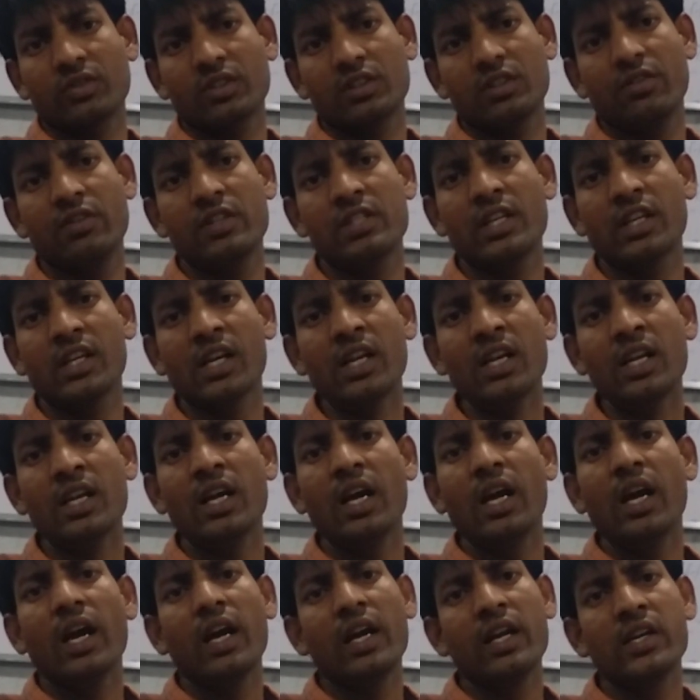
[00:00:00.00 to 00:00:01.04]
Physical
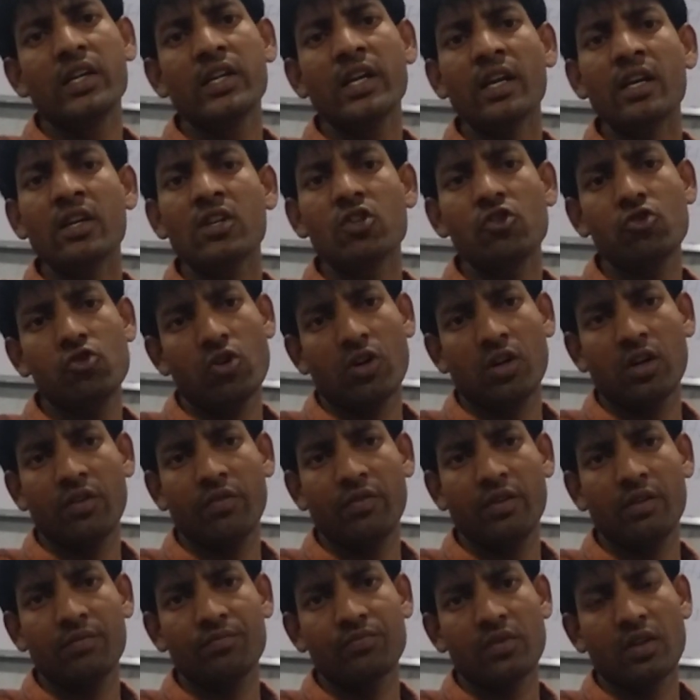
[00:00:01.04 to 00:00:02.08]
Indian
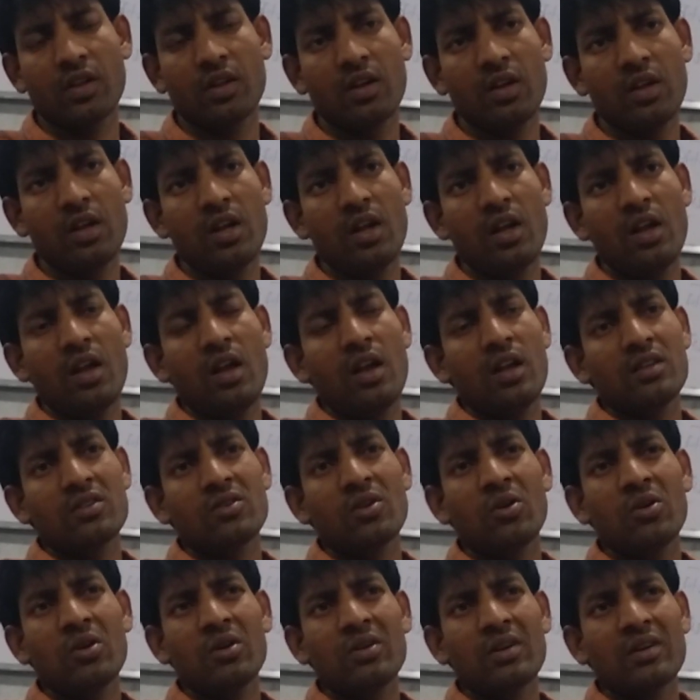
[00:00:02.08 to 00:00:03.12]
geography.
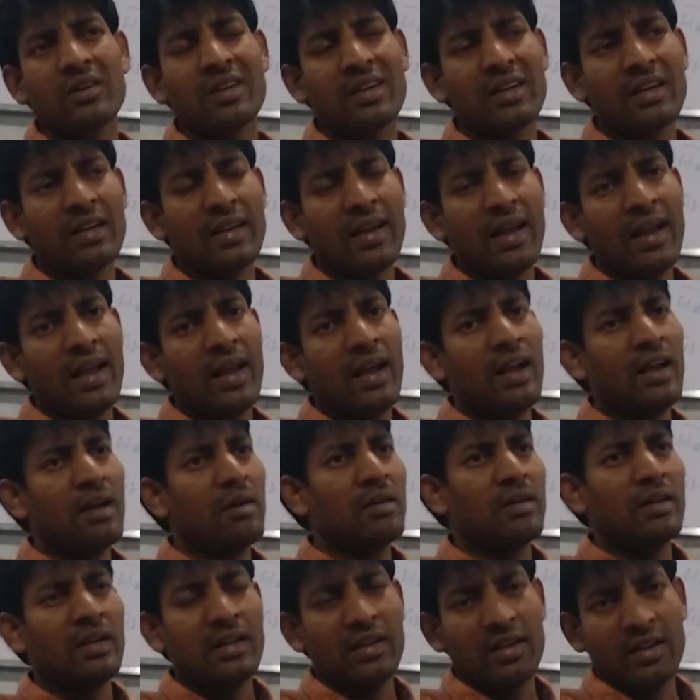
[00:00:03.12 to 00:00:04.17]
So
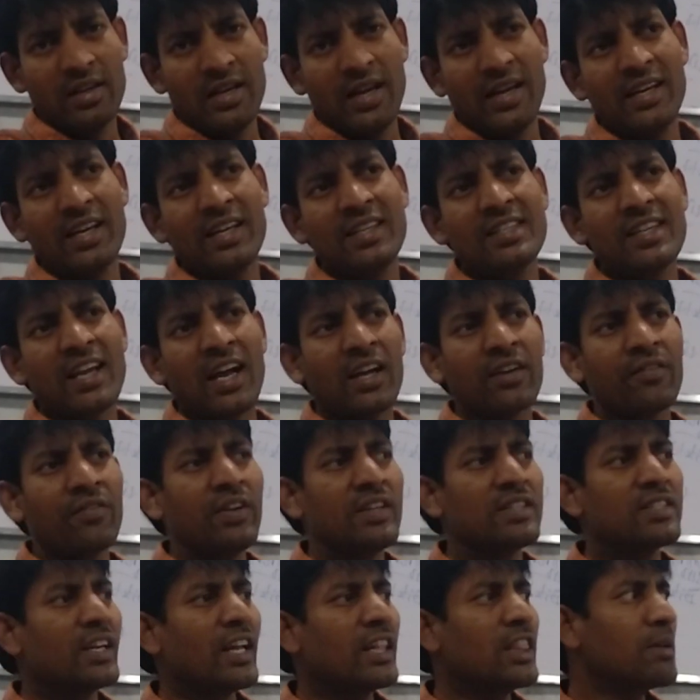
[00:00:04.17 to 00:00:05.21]
Indian geography
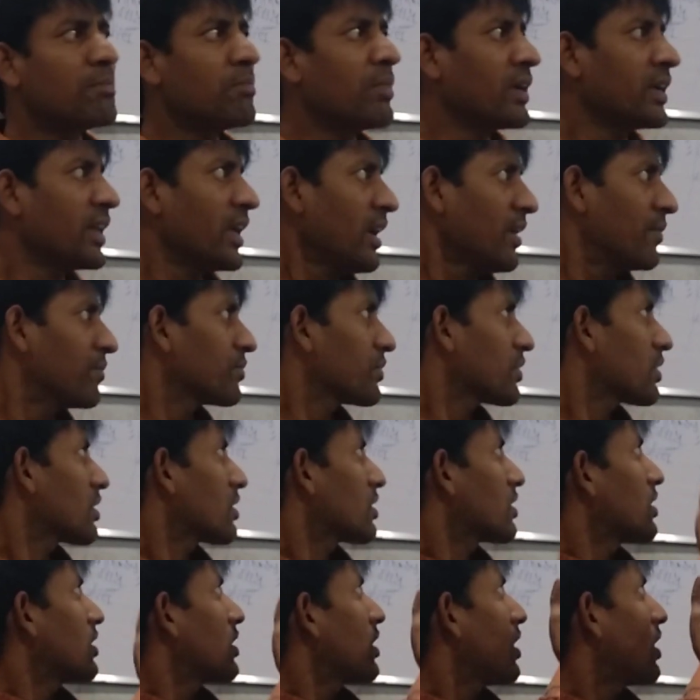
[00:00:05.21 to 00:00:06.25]
is nothing but
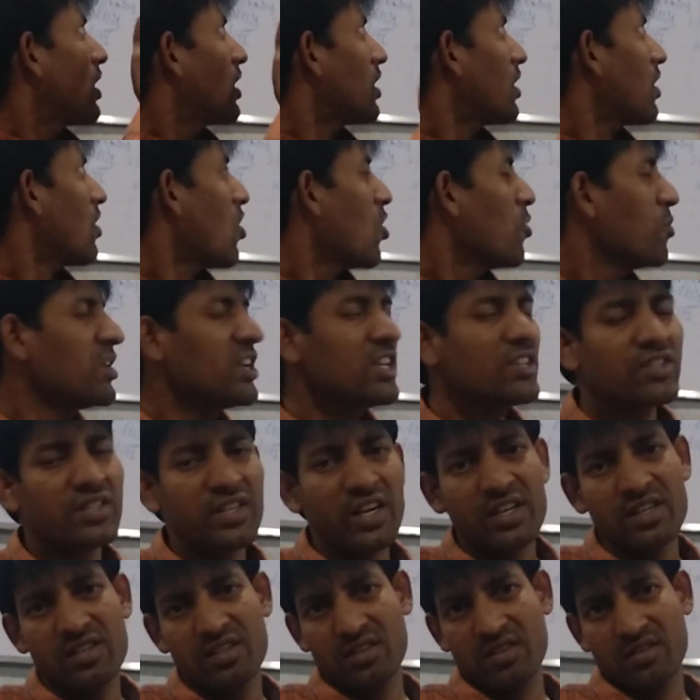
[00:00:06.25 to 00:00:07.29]
how many
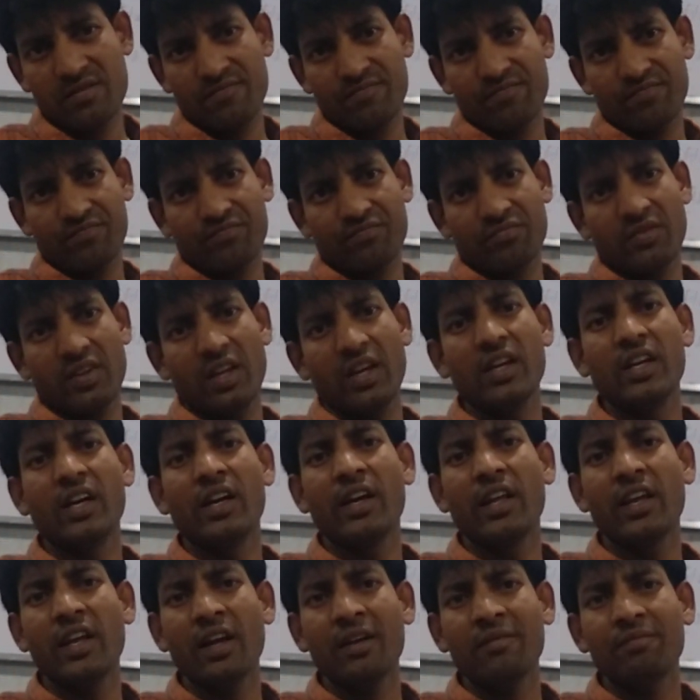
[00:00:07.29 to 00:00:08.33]
states in
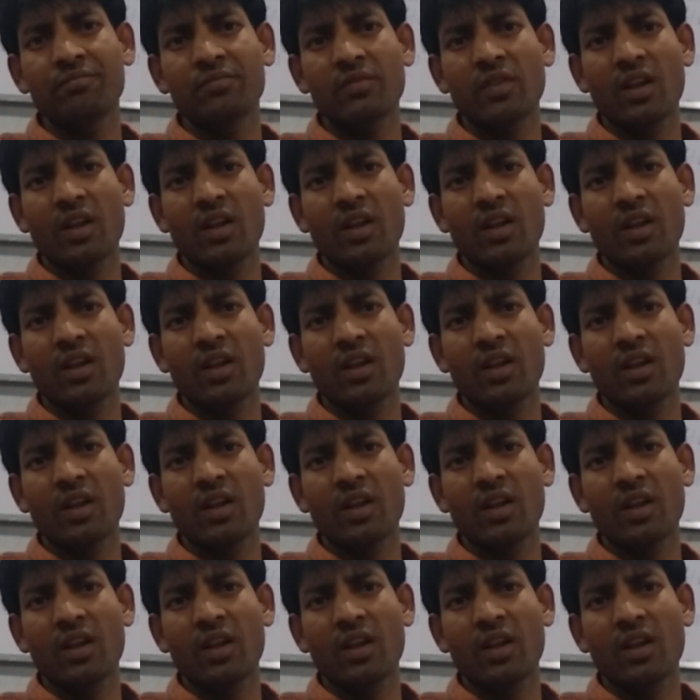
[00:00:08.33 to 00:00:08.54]
India